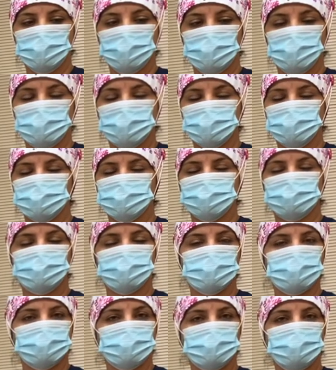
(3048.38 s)

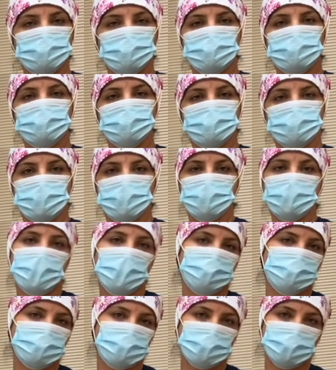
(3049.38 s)
what is it called, a degree,
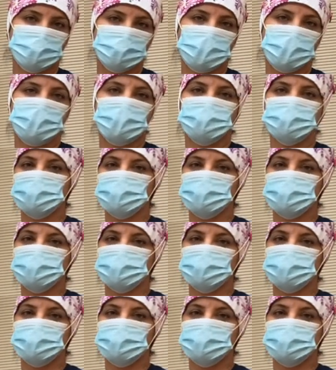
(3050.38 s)
half a degree at a